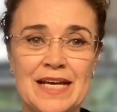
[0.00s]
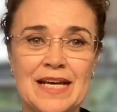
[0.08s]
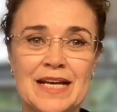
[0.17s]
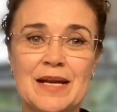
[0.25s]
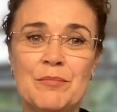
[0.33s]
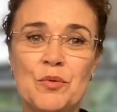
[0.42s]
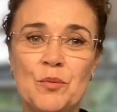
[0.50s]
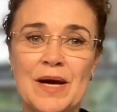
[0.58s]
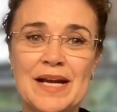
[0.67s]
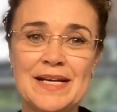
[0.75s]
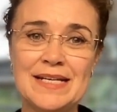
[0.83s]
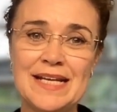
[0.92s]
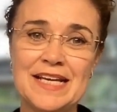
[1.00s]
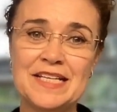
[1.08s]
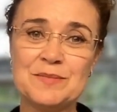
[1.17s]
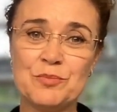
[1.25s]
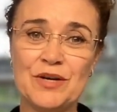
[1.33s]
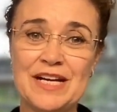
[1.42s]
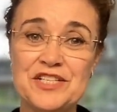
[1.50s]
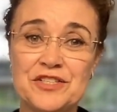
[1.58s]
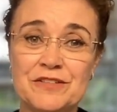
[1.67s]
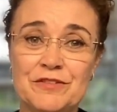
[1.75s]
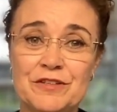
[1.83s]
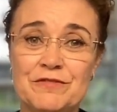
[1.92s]
Number one, expiration
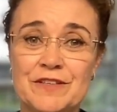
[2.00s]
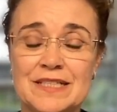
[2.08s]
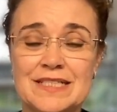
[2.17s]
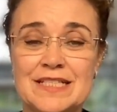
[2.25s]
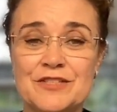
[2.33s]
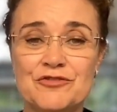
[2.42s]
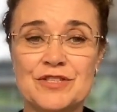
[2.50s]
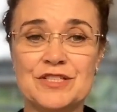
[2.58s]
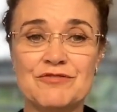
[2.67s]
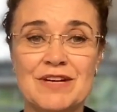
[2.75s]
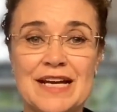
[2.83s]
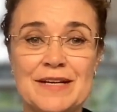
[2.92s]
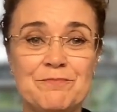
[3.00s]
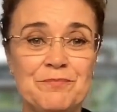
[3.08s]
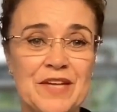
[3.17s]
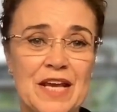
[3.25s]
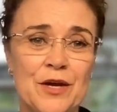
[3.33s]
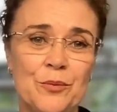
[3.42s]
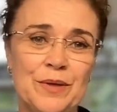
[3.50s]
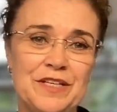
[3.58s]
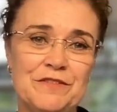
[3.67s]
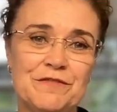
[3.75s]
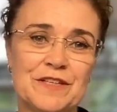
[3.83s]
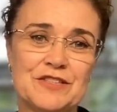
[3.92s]
of your fixed interest rate. When your
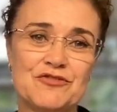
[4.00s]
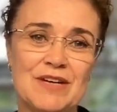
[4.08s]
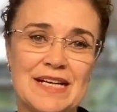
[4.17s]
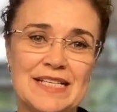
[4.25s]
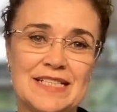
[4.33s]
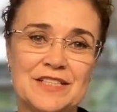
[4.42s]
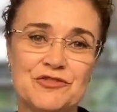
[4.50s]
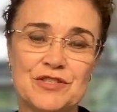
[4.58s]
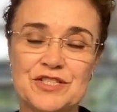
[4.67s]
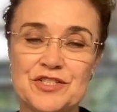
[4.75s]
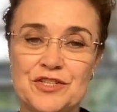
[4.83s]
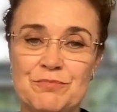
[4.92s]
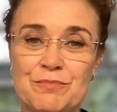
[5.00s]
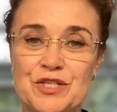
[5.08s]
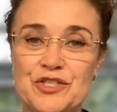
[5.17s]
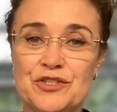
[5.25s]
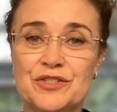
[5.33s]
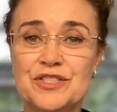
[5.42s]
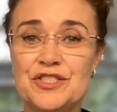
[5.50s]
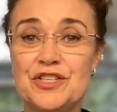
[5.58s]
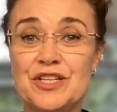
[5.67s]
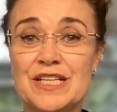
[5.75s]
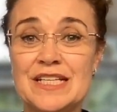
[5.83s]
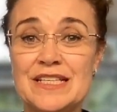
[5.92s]
fixed rate interest term matures, you
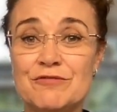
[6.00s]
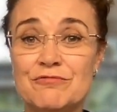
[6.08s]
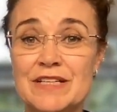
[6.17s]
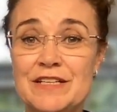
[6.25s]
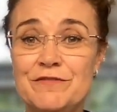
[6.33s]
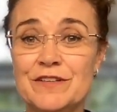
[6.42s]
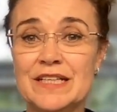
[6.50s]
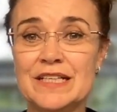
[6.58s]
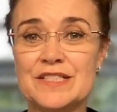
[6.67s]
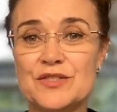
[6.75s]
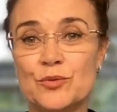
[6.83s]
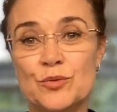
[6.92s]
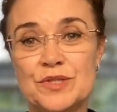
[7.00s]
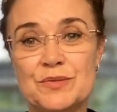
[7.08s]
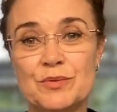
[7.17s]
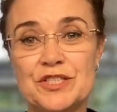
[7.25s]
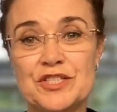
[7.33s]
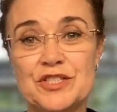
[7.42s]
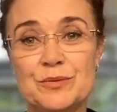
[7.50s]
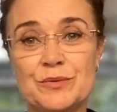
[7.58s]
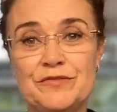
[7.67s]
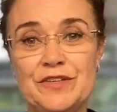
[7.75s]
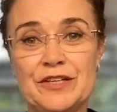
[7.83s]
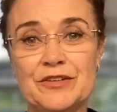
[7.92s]
can either refix or switch to a
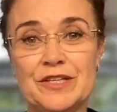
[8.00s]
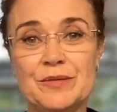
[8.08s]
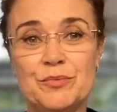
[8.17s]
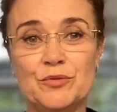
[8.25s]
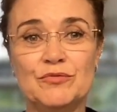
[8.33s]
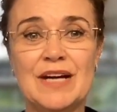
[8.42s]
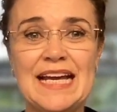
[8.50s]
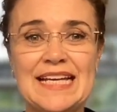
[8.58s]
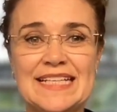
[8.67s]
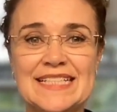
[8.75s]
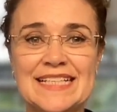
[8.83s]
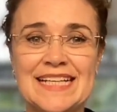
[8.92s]
variable rate.